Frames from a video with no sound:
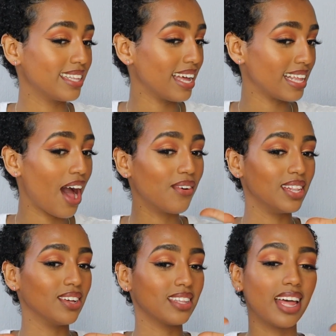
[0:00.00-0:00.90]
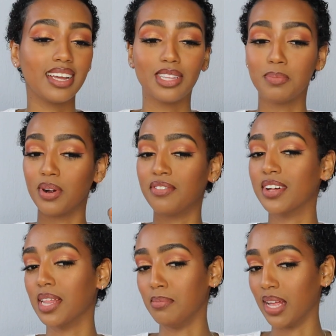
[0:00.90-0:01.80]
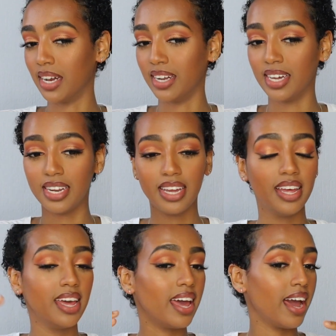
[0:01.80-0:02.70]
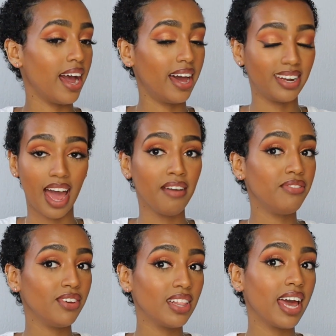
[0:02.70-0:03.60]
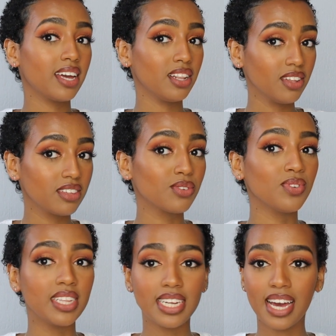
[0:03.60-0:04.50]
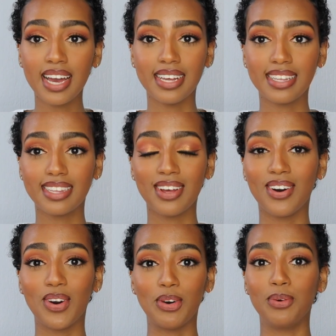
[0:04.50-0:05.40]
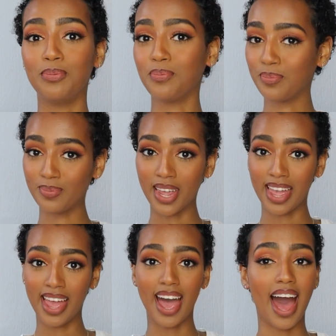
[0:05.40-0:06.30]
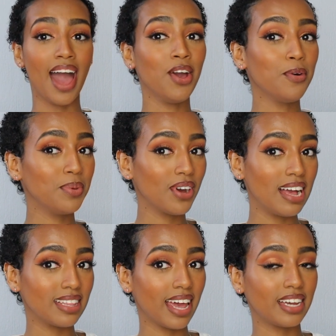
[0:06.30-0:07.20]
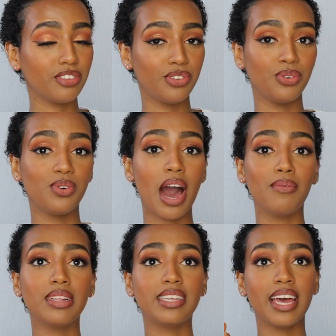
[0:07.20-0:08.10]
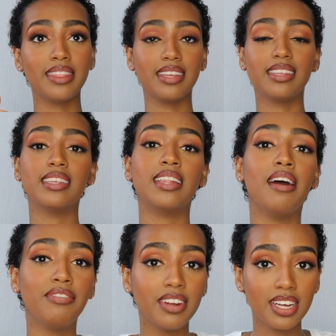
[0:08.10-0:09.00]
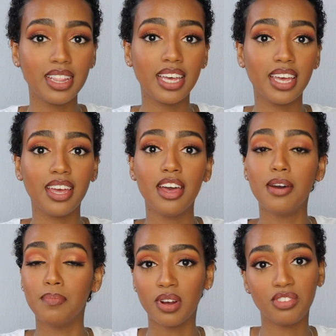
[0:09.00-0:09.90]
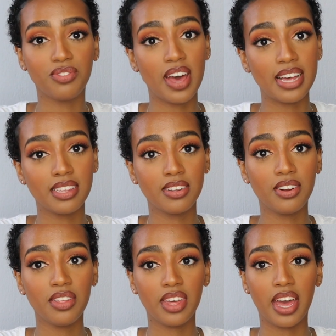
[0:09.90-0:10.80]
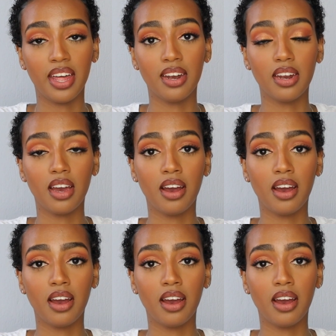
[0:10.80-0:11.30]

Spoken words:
That's how it looks like. It's perfectly blended. And I feel like it looks really nice. So I hope you guys like it too. I would say this is definitely much faster than